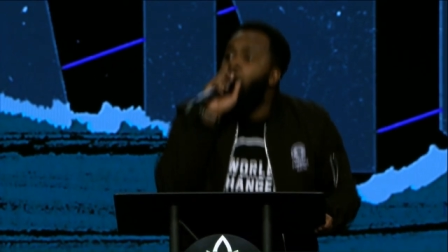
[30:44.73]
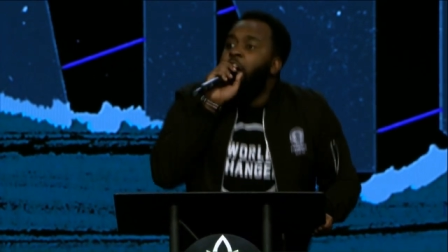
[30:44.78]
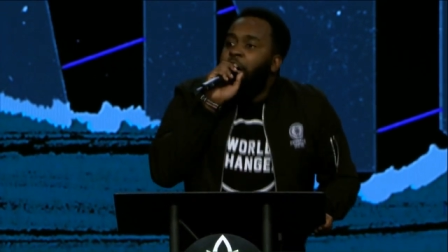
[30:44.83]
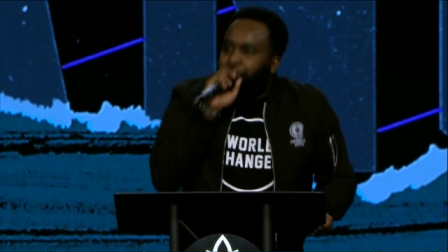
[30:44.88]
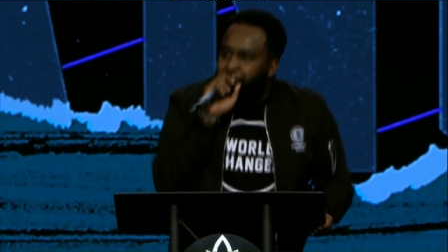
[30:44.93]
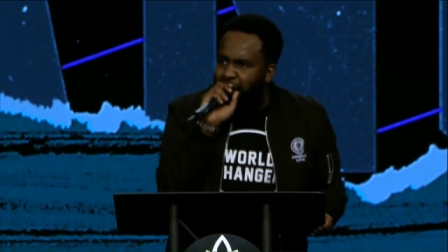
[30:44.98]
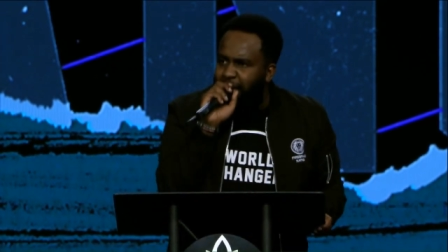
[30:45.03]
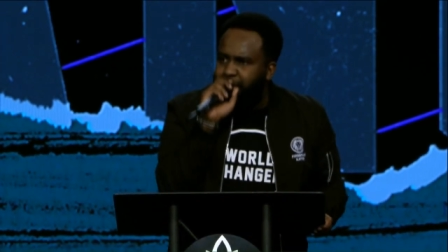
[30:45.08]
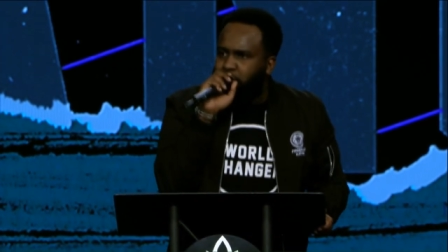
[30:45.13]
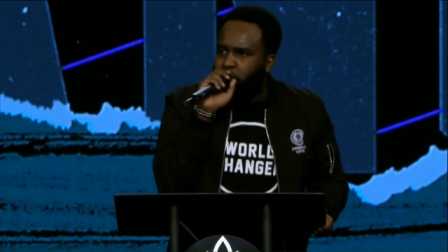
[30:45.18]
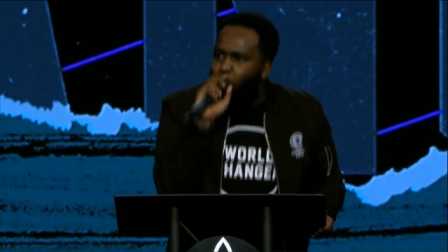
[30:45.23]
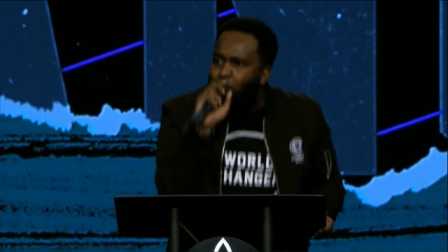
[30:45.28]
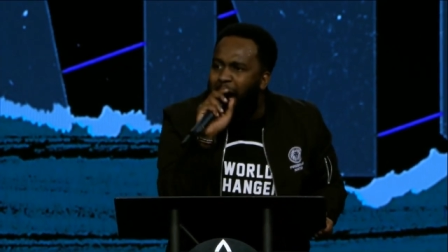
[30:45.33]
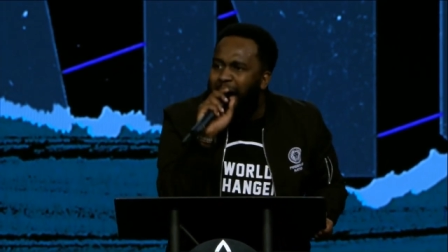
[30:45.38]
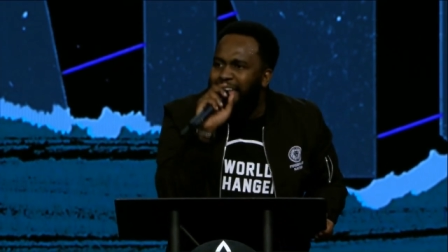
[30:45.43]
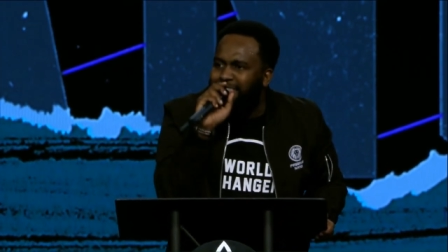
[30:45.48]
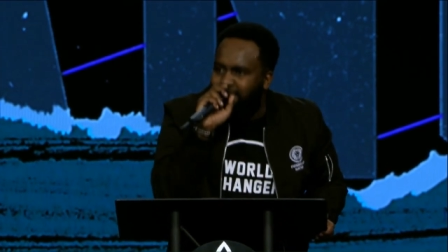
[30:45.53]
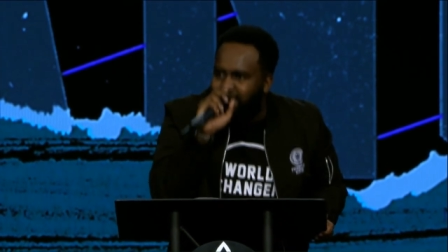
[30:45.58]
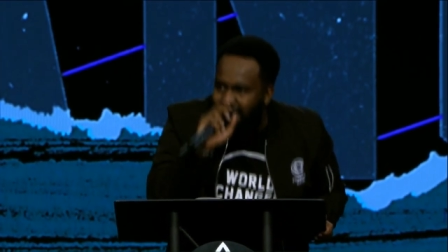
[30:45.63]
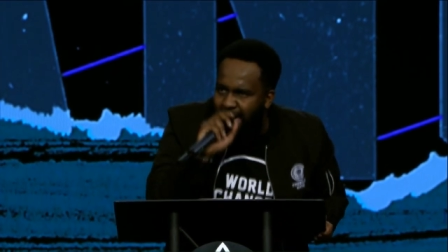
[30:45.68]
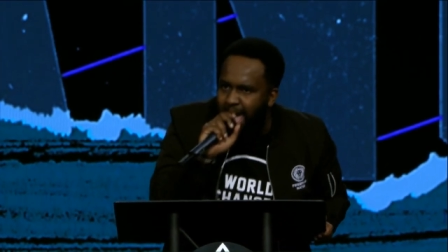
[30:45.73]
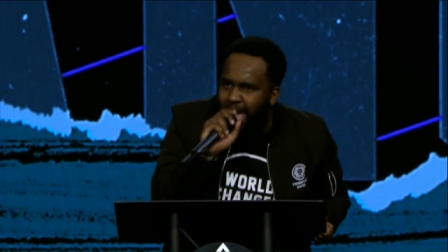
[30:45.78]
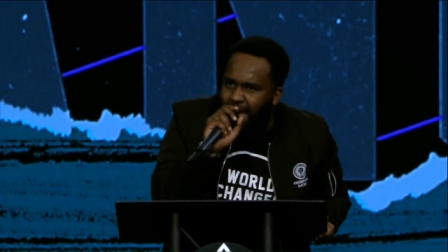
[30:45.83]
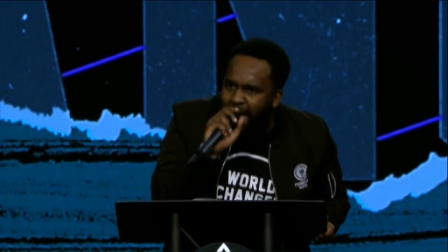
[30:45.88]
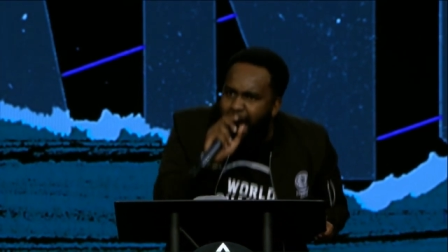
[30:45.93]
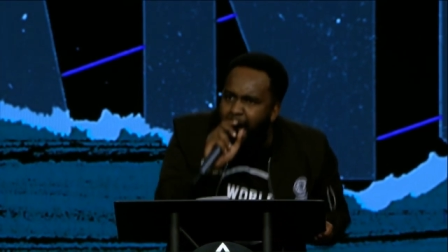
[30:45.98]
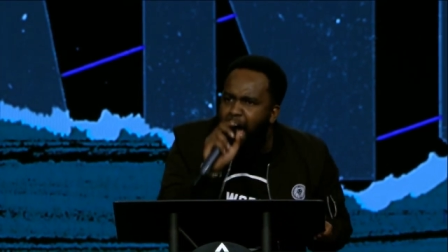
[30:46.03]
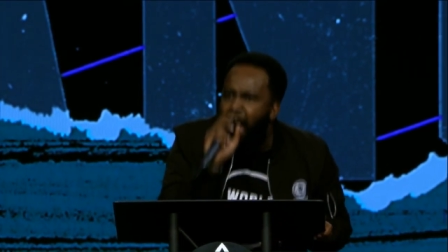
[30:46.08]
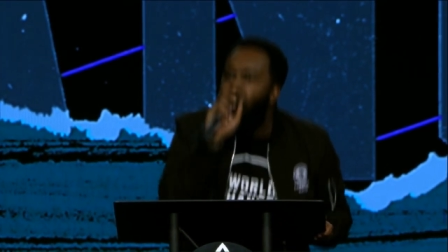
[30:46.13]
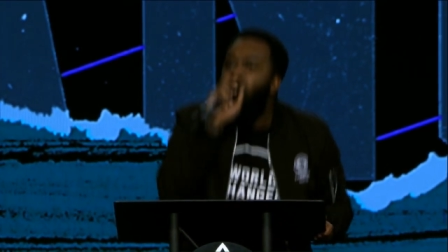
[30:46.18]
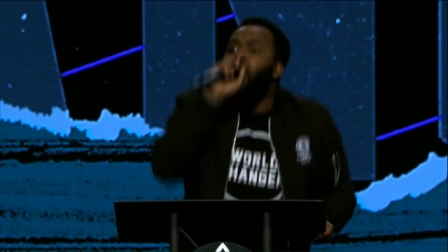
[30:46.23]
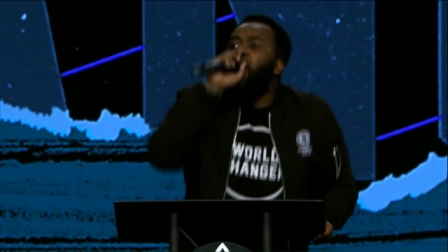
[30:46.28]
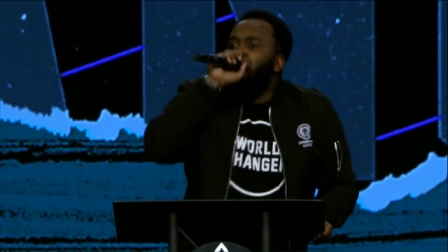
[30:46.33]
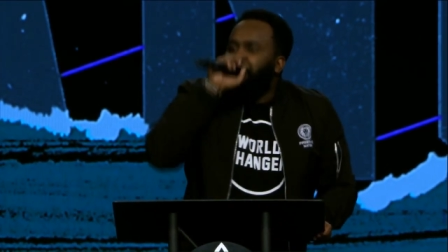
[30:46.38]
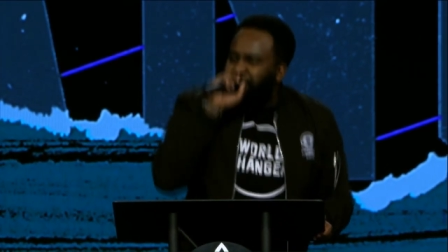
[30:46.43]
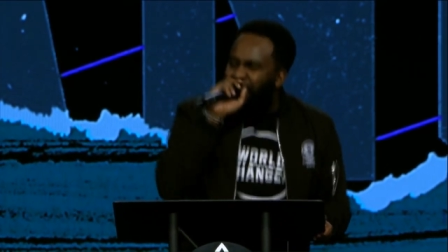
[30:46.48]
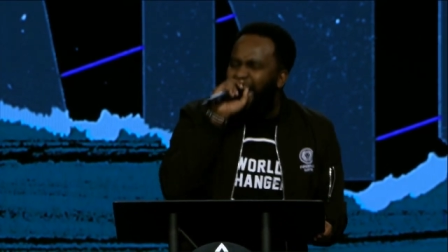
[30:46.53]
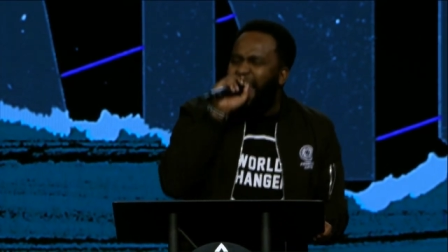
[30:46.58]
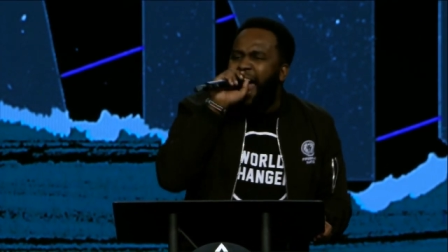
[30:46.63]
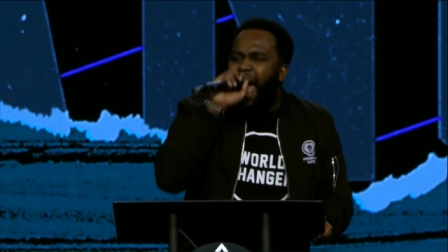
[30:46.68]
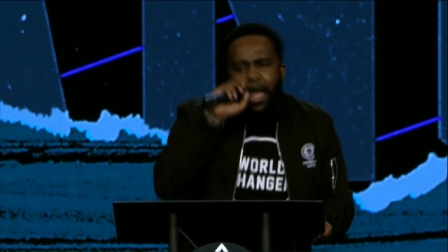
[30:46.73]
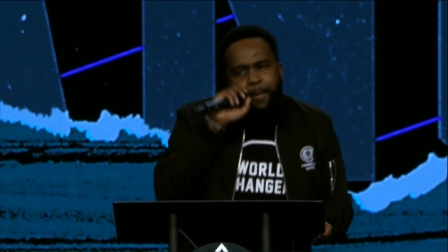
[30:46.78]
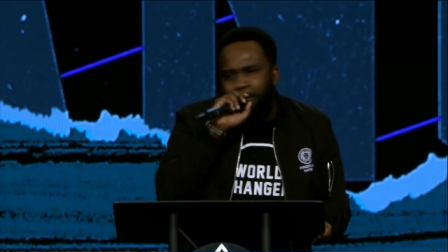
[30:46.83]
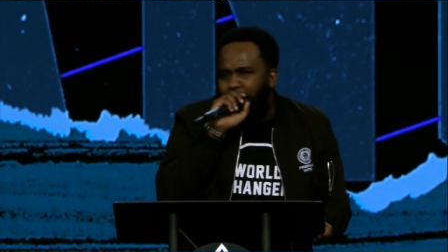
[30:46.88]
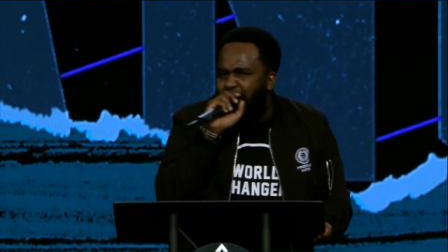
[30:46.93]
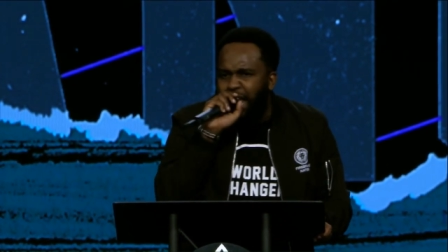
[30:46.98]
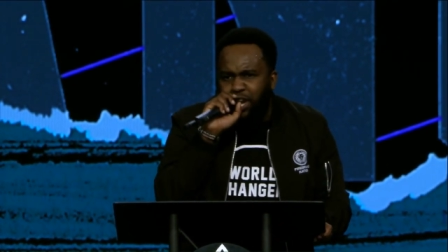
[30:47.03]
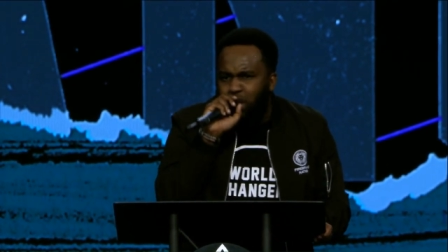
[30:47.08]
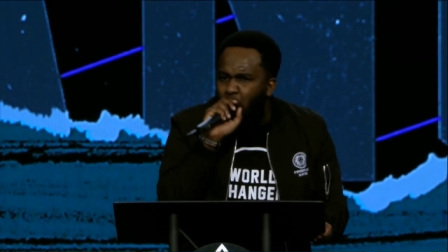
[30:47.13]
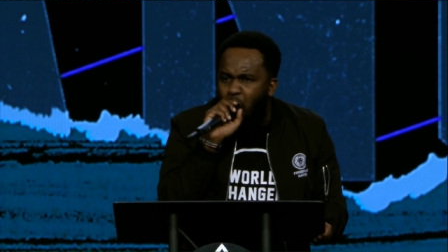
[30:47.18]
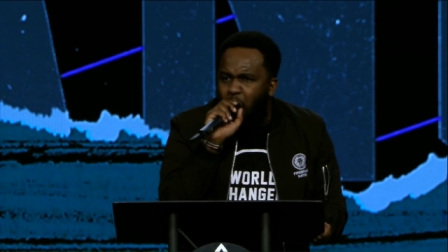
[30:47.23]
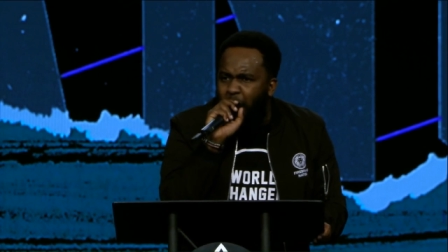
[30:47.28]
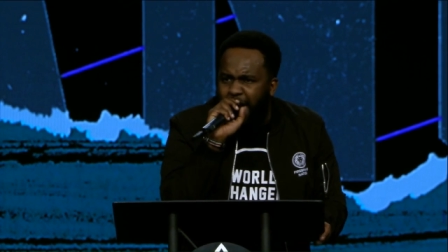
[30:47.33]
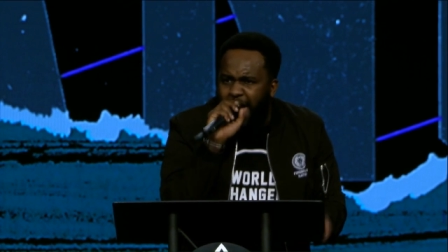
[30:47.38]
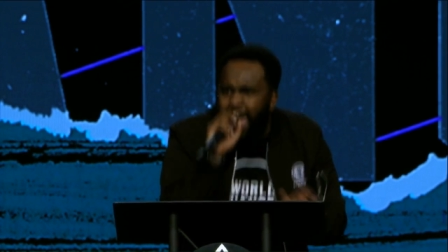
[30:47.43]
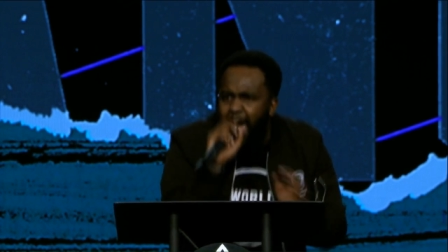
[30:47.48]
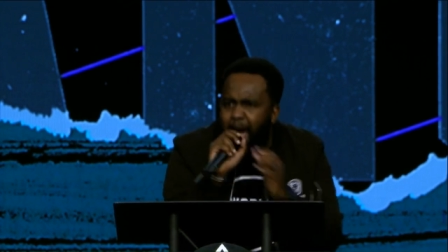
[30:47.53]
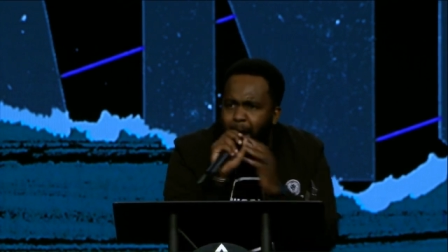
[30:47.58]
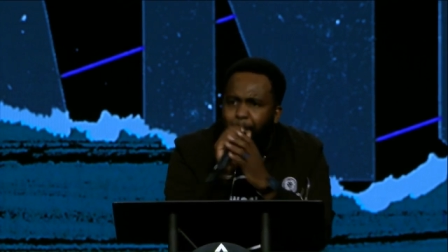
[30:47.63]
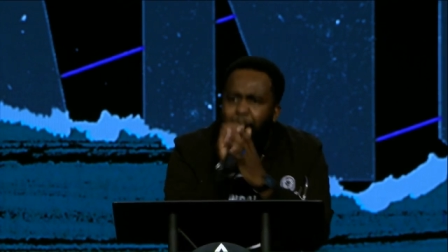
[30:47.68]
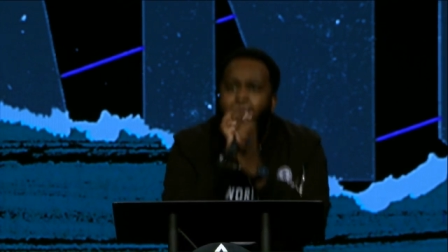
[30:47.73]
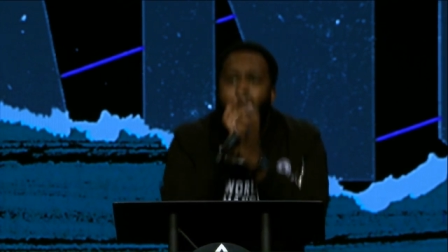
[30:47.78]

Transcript: this one thing that I may know him,